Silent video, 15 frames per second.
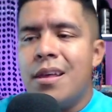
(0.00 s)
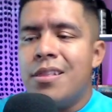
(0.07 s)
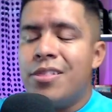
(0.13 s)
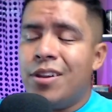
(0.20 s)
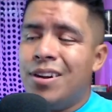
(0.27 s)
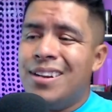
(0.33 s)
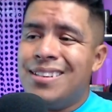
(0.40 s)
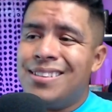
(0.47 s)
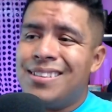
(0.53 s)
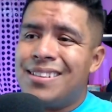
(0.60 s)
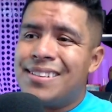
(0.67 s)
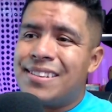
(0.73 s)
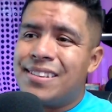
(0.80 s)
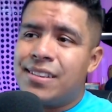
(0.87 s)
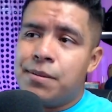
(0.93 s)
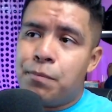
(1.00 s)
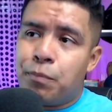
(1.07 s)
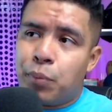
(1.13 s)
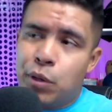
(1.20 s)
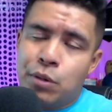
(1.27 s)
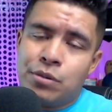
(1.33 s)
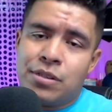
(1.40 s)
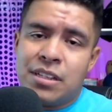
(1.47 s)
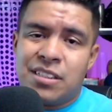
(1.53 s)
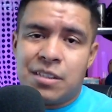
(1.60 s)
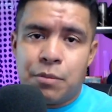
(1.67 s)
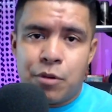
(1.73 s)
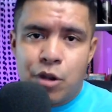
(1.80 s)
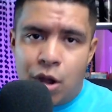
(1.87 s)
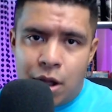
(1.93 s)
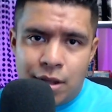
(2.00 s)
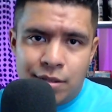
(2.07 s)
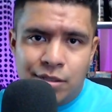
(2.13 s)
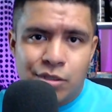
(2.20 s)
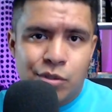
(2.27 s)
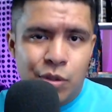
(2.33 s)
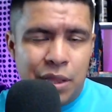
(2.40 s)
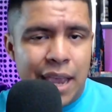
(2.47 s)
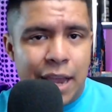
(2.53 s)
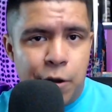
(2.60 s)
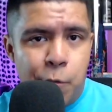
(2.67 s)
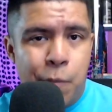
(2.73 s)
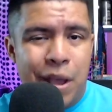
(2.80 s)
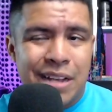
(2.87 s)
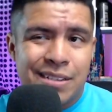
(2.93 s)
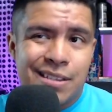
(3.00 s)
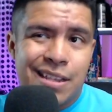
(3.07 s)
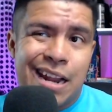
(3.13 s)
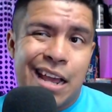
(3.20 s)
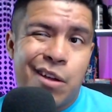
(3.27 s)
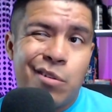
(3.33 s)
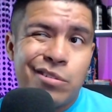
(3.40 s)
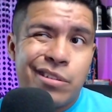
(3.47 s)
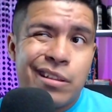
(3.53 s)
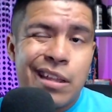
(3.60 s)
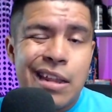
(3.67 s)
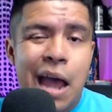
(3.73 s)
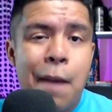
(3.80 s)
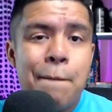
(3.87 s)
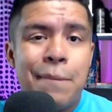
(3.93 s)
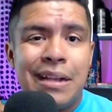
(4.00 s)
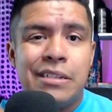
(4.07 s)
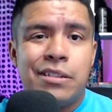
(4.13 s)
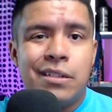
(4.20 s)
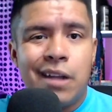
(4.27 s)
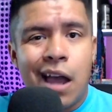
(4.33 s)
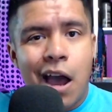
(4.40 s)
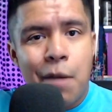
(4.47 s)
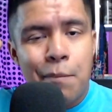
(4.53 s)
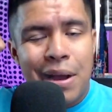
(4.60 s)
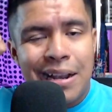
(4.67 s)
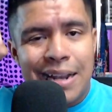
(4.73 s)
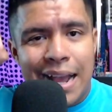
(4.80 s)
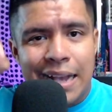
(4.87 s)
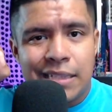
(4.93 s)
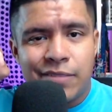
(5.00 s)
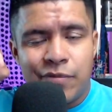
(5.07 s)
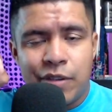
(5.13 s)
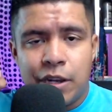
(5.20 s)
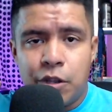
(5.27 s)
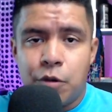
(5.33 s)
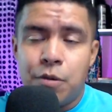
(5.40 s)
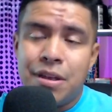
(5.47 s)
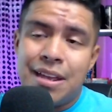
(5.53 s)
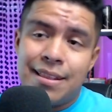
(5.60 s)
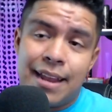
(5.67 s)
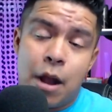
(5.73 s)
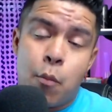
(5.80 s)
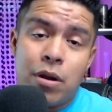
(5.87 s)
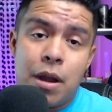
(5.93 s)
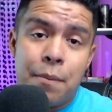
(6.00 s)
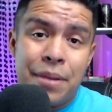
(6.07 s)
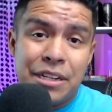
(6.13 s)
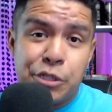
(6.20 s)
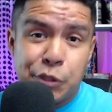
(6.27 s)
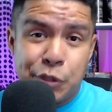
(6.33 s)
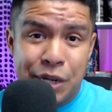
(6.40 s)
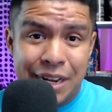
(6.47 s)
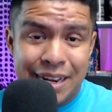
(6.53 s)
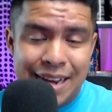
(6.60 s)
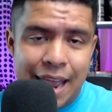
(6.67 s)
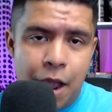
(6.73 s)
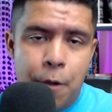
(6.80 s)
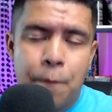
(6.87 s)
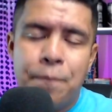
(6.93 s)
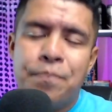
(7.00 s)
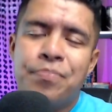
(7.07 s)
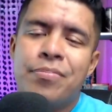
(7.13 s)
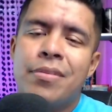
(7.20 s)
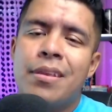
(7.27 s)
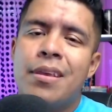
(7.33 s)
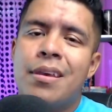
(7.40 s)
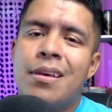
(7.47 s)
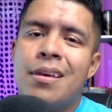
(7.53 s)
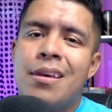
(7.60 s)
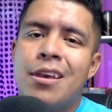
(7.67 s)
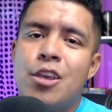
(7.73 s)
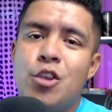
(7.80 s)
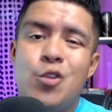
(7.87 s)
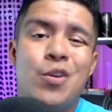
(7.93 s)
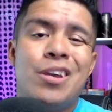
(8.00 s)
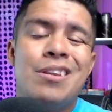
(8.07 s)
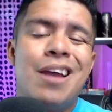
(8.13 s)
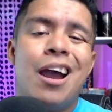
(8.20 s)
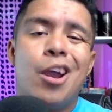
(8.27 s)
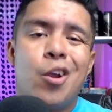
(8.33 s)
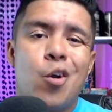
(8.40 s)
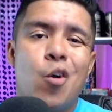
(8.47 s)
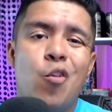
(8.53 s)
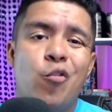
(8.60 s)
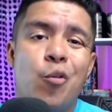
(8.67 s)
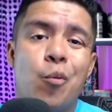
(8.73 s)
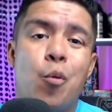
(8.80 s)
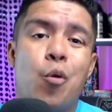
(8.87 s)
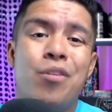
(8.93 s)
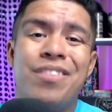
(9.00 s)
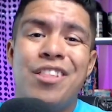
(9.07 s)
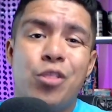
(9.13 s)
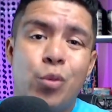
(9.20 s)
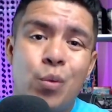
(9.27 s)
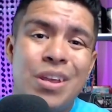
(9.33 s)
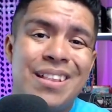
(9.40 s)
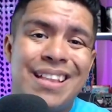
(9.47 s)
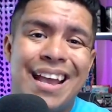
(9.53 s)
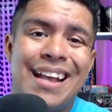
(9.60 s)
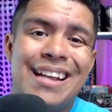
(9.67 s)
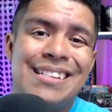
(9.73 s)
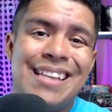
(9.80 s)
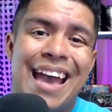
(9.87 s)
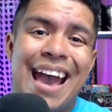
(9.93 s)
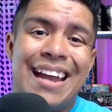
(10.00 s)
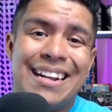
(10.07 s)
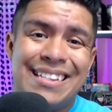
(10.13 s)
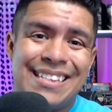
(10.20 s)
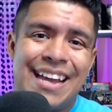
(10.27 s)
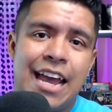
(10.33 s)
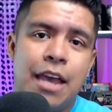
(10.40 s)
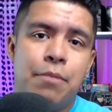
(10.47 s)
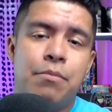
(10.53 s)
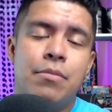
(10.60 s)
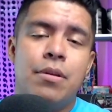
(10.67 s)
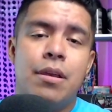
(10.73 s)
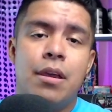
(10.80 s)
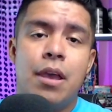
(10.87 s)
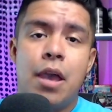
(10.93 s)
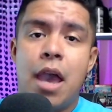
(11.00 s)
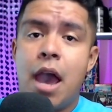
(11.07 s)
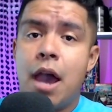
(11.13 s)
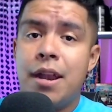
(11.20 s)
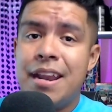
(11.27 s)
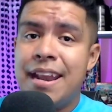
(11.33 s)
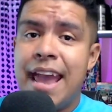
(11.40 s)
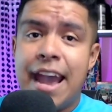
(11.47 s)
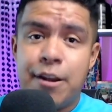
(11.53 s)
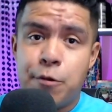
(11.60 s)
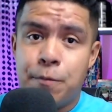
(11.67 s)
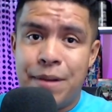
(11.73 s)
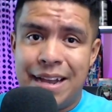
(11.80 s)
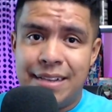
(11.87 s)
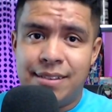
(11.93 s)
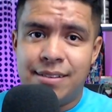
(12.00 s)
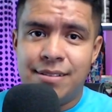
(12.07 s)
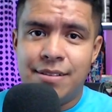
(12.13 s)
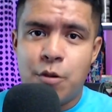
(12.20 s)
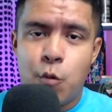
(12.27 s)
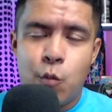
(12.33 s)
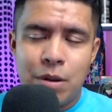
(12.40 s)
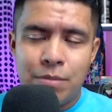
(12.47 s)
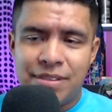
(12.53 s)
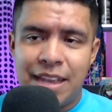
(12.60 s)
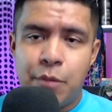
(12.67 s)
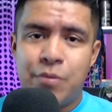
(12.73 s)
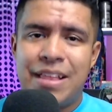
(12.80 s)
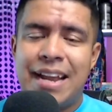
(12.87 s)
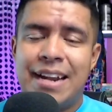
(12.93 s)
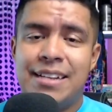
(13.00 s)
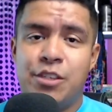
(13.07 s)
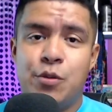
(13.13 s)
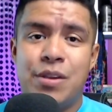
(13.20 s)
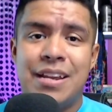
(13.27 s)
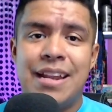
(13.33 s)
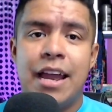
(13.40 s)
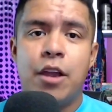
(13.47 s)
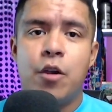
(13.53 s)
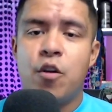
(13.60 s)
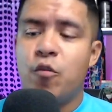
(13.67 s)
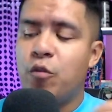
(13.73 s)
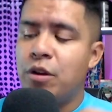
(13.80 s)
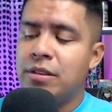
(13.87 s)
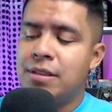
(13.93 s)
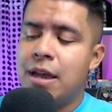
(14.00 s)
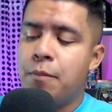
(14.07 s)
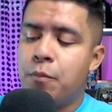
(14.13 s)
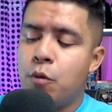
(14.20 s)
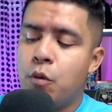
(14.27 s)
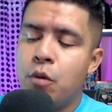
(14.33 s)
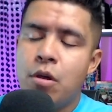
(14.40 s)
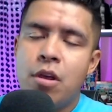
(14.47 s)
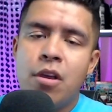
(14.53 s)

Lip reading: there is some pros and some cons to the annual pass that I also did not mention on my last video that I want to mention it now. You cannot go for more than 3 days at a time on an annual pass. What I'm saying with that is you cannot go, for example,